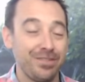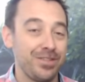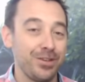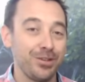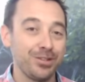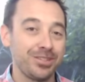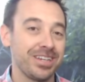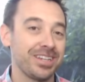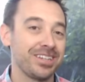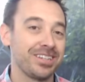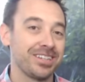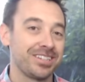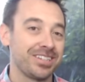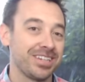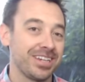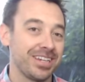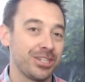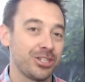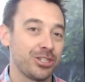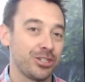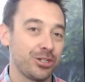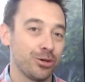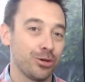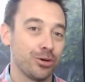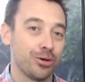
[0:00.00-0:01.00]
If you tend to
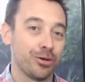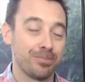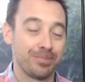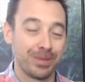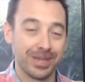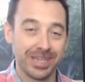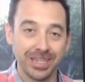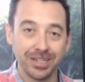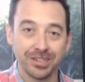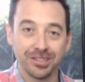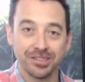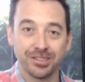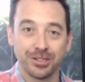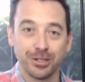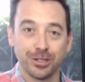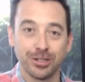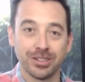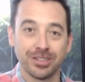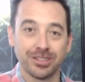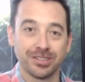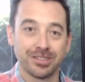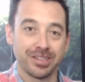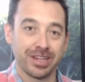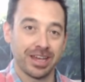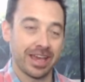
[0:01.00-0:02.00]
teach your beginner
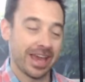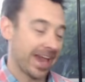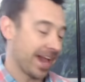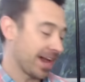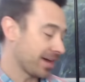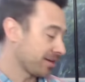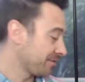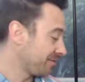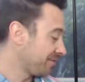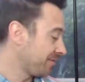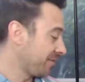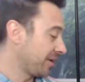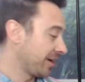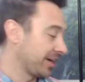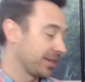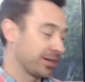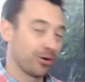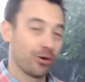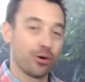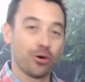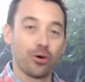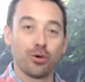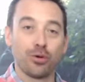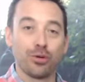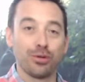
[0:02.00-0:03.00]
students how to find
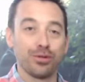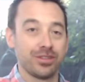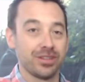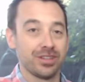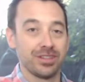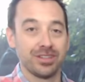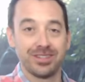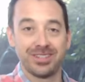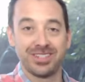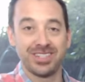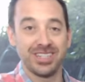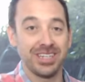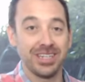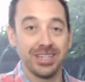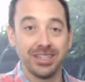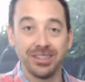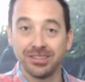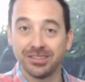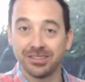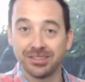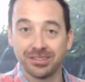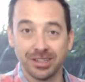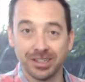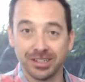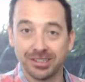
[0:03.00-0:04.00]
all the
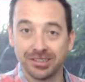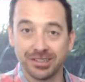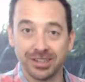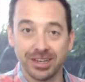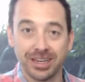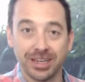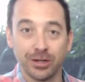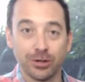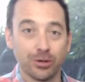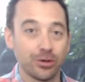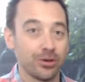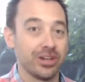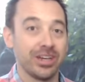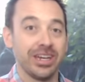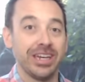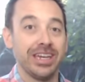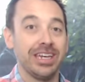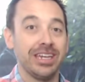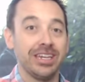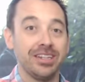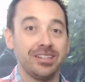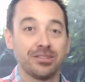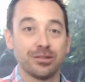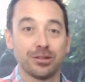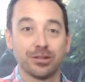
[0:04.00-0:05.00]
Ds, let's say, or
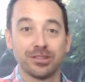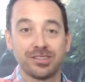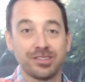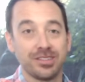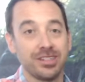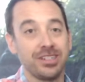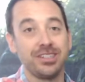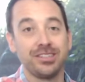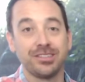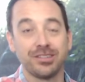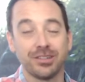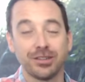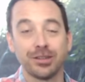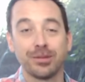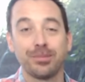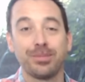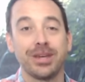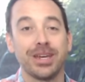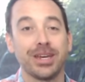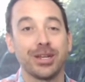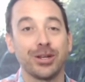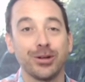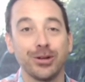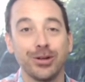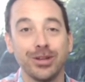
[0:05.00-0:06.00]
Es or Cs on the
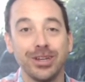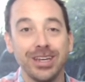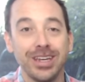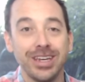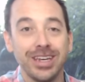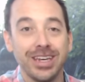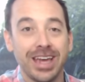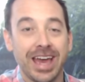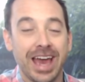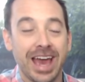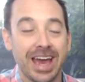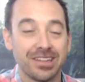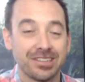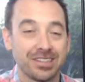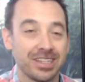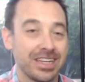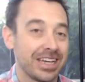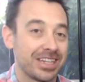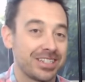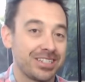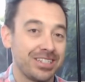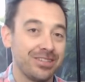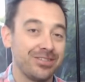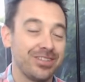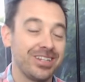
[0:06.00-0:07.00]
piano as an
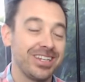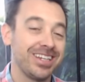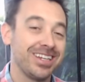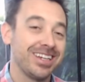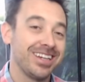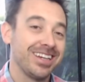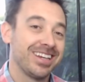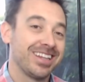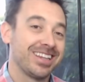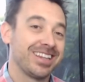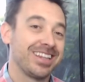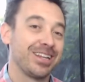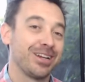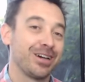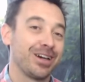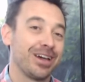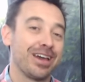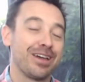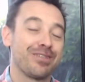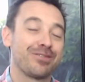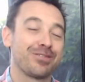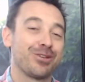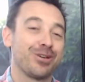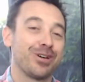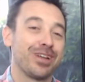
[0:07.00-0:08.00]
activity, then I
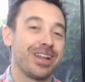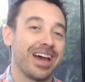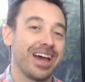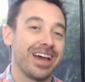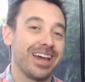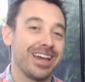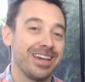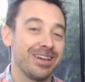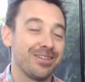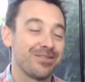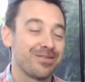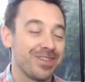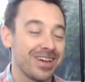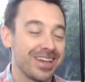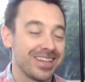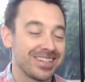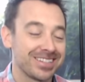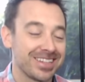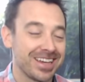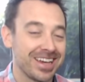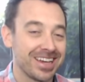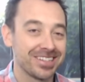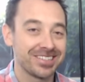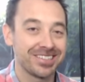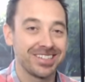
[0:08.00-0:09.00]
have got a
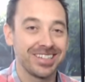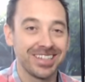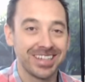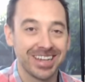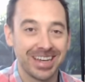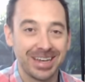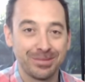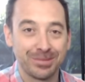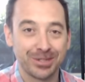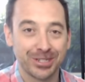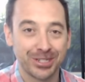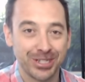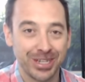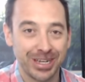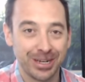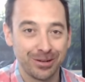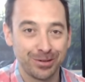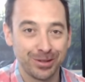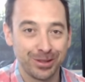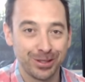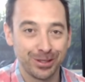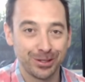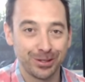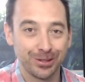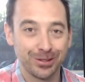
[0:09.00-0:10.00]
fantastic game to share
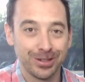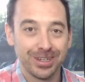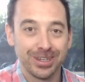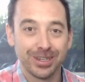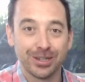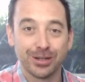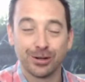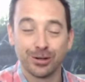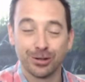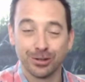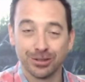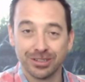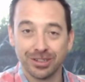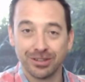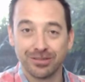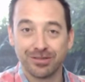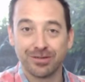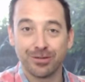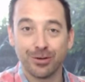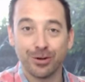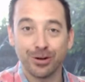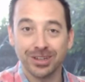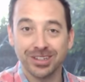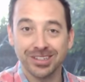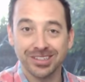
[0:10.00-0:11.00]
with you called
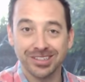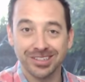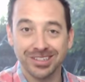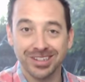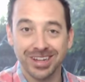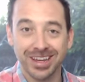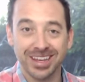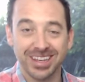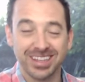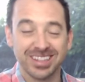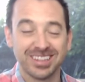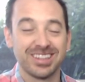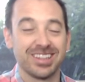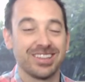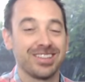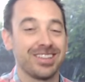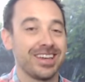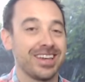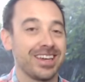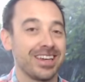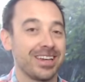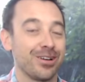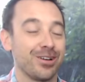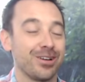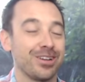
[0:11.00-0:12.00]
Frog and Snake that
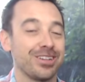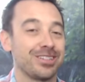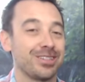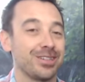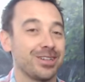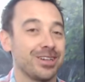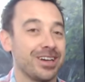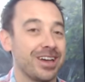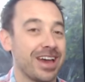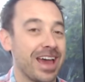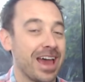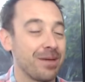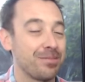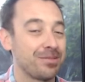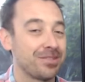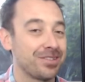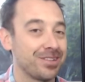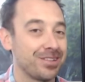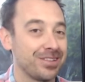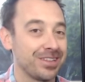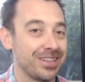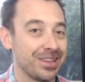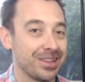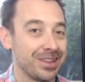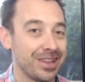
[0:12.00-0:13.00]
they are going to
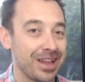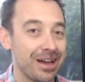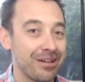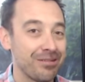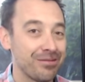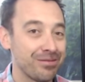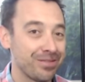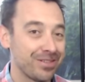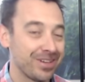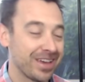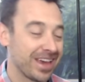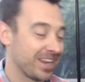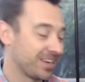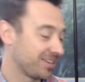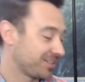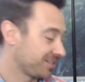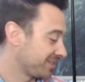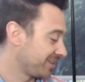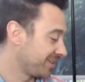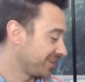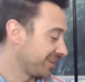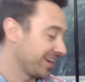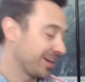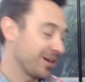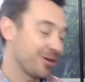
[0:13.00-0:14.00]
absolutely love, and it's
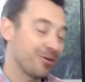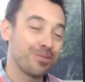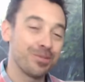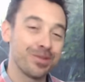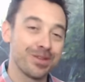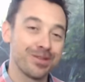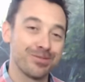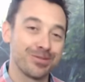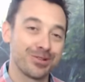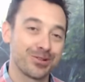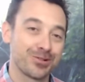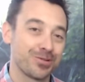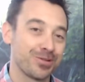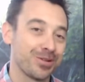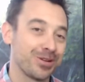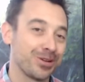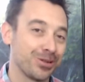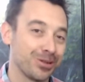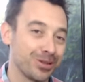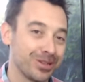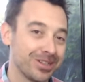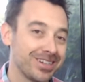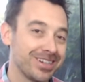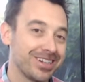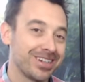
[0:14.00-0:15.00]
going to help them
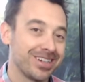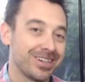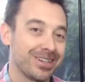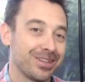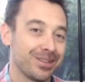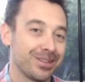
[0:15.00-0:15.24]
drill